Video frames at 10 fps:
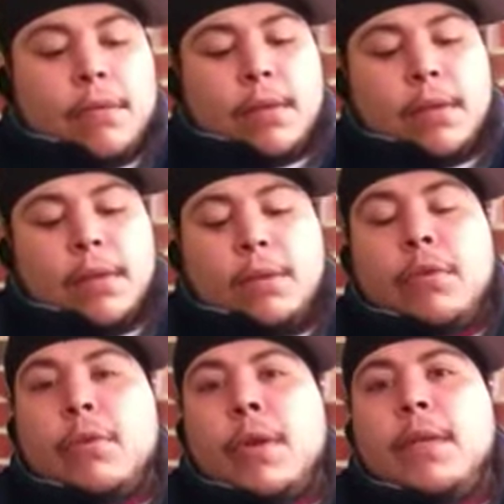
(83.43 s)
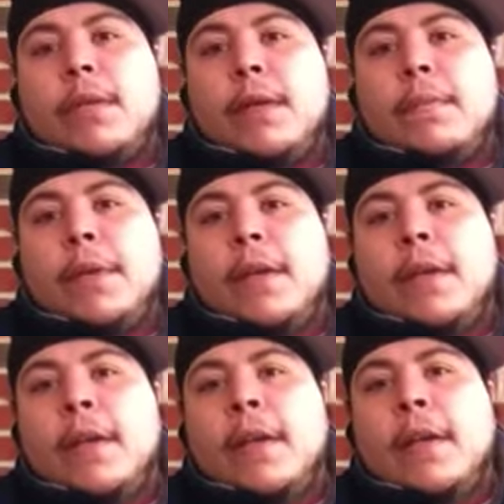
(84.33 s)
was a little creased up
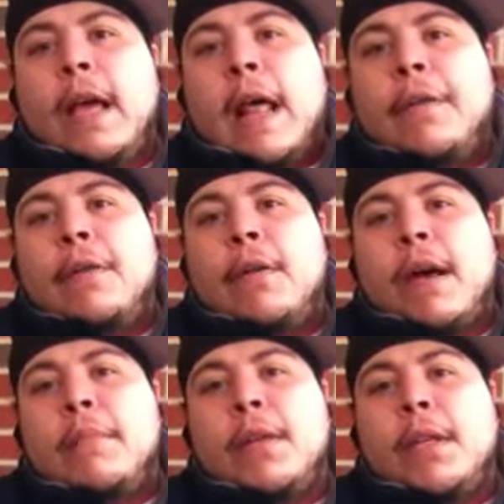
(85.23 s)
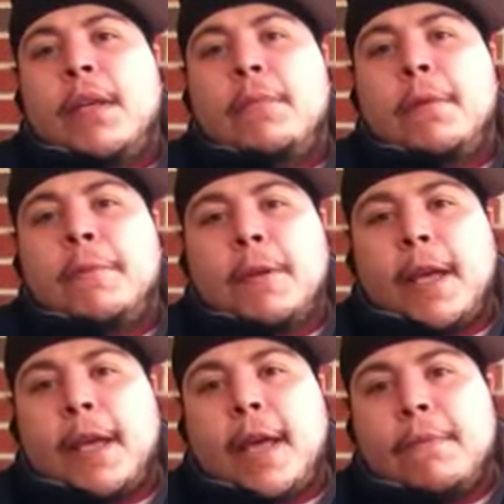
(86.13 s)
here. I don't know how many other people
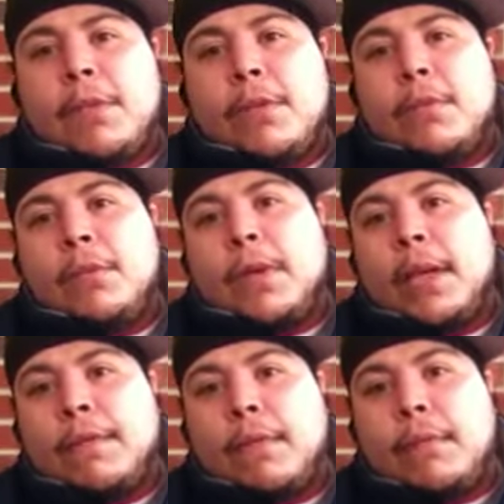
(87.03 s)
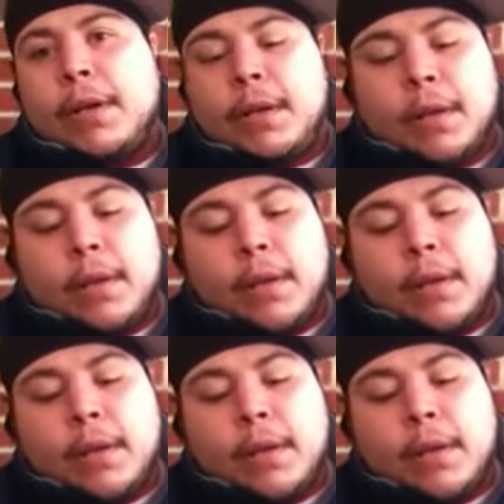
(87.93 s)
that happened to or whatever, but,